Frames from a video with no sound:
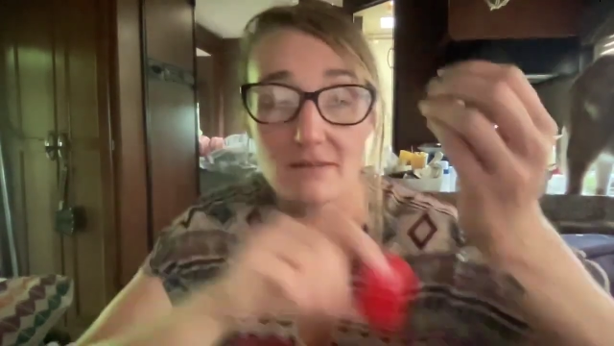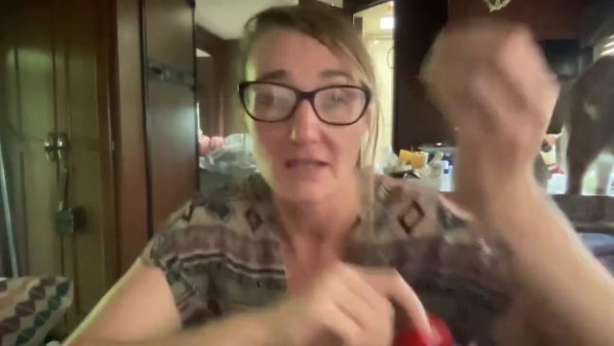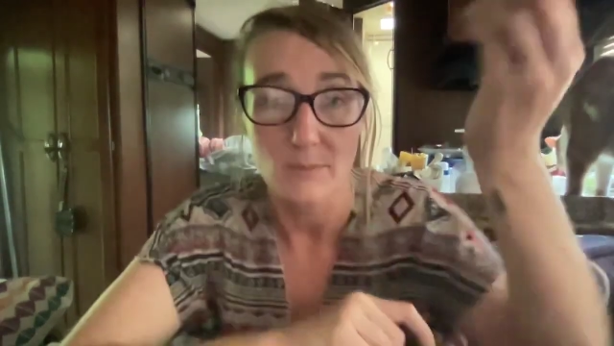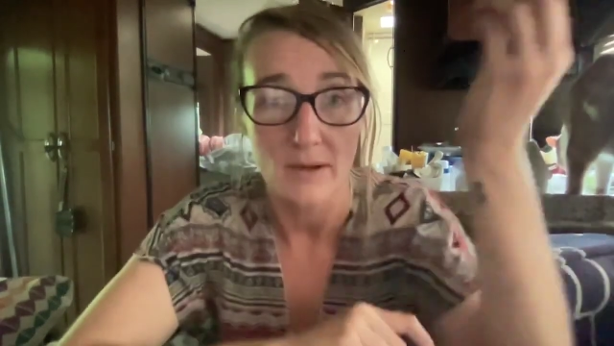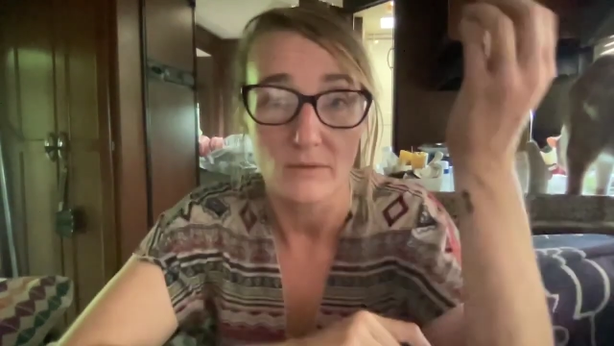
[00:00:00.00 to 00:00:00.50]

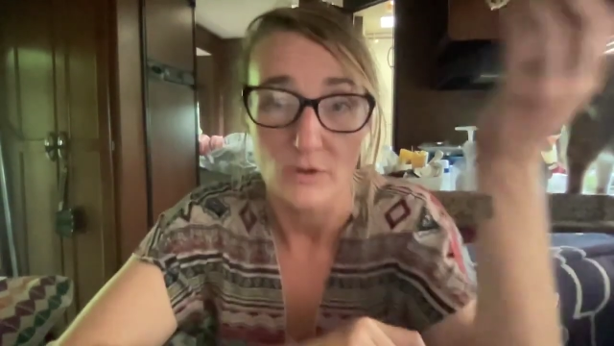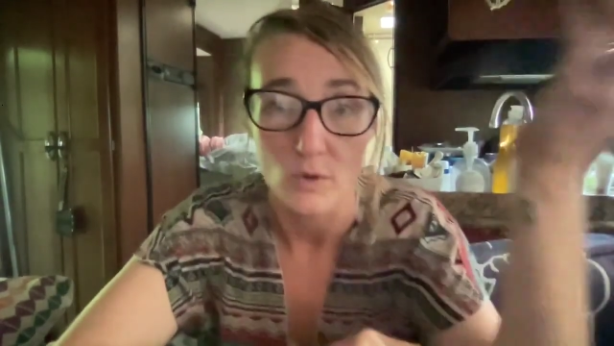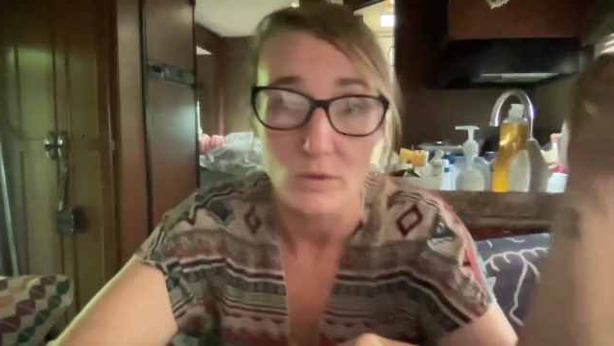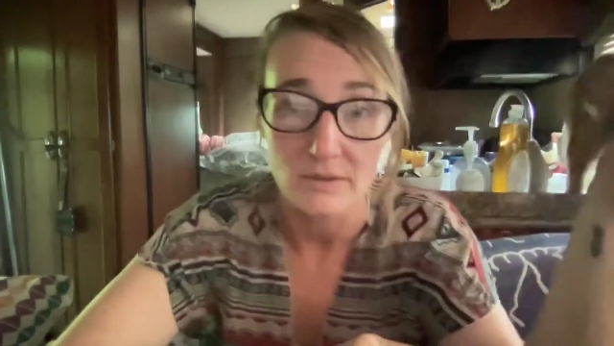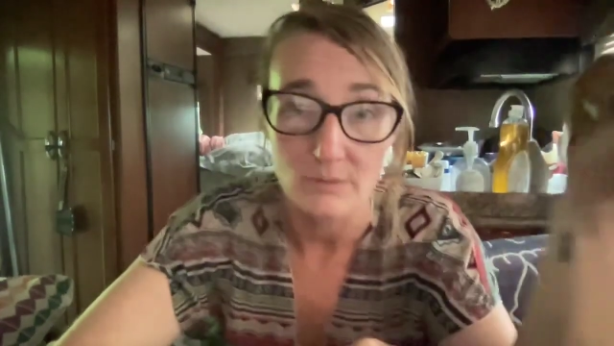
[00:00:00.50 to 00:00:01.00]
Think about
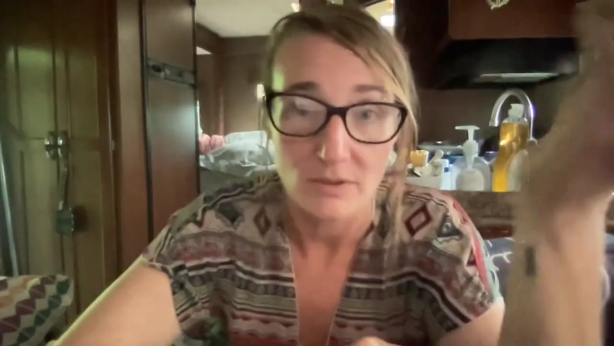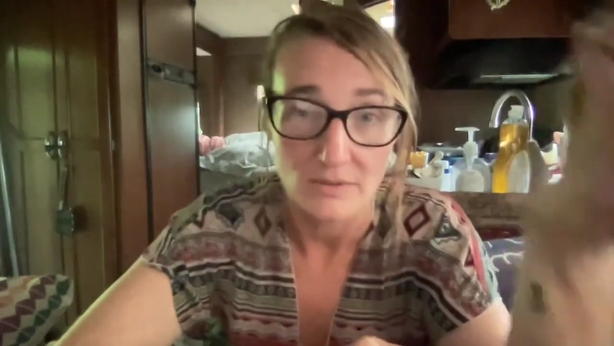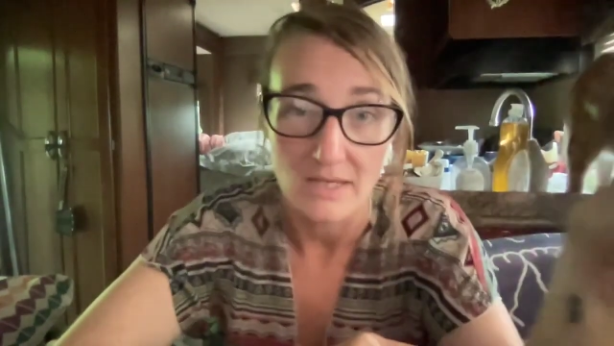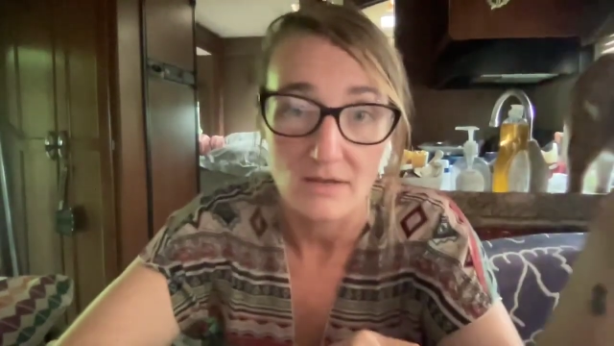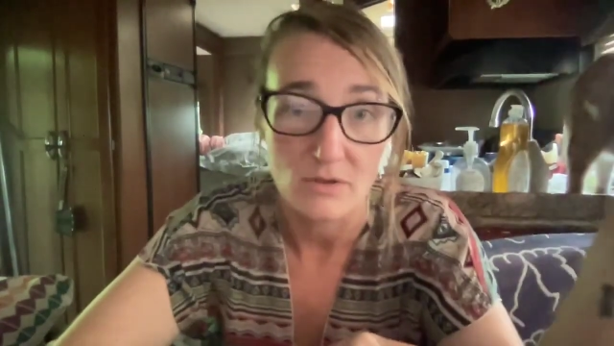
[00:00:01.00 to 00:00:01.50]
when you
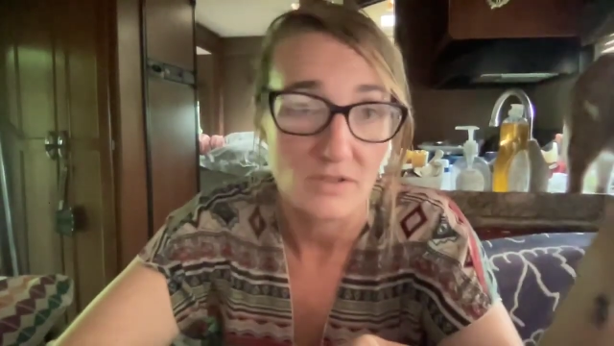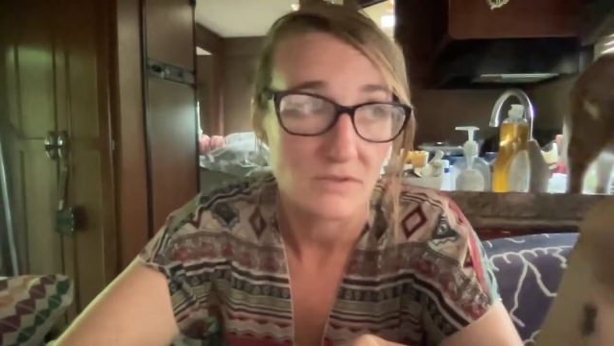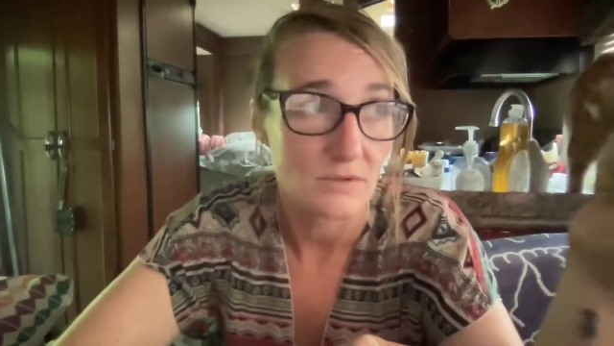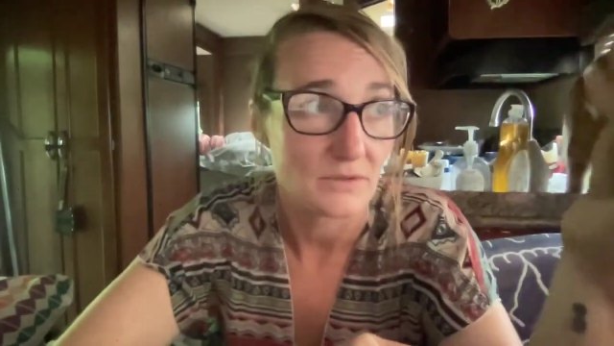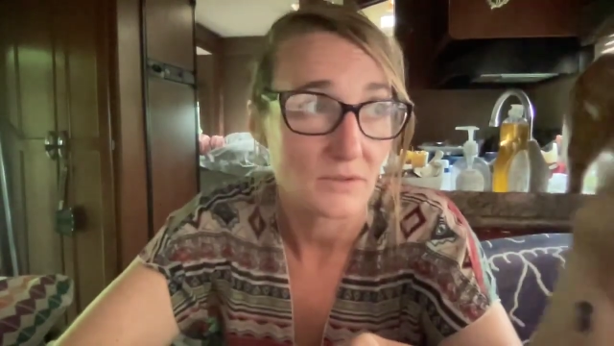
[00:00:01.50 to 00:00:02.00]
take a
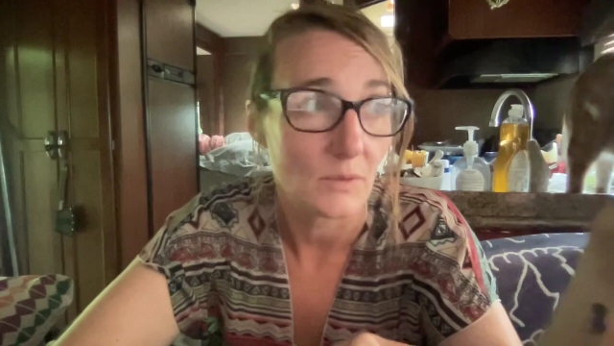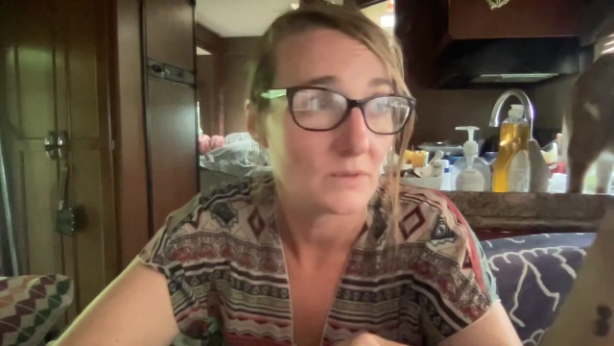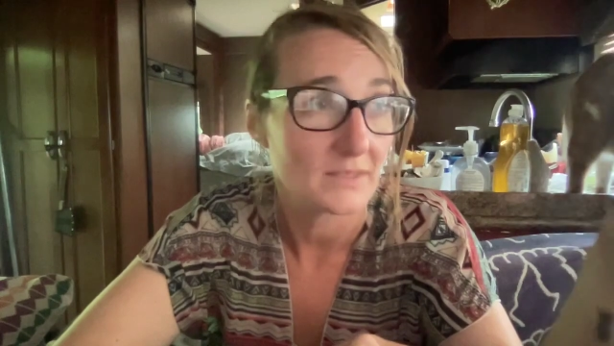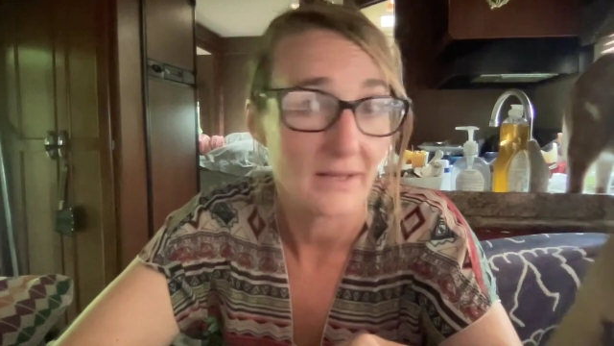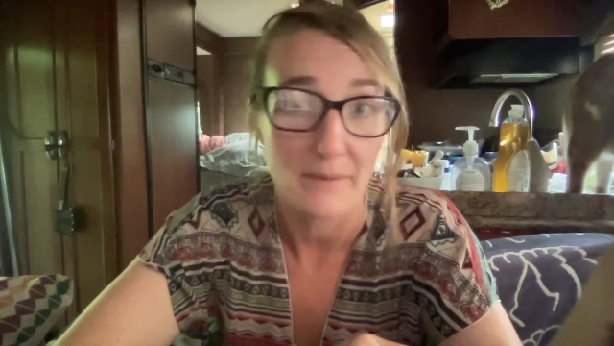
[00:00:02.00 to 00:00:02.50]
crystal and you
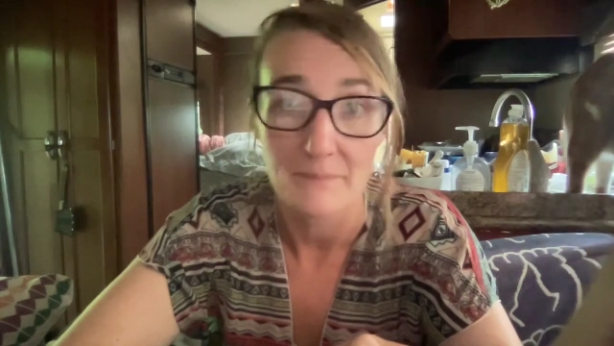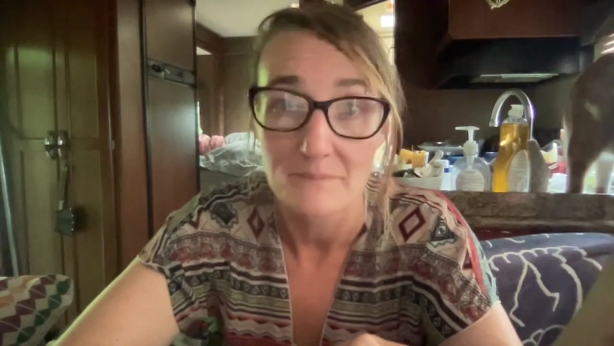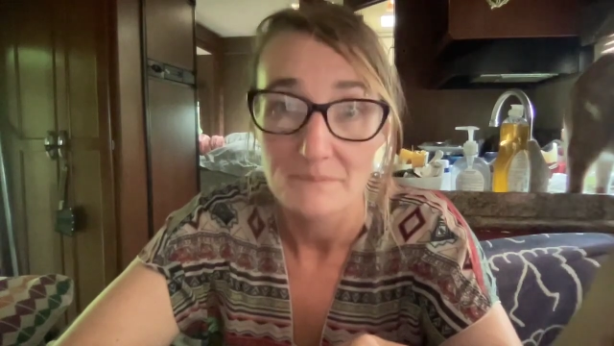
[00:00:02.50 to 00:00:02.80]
hold it up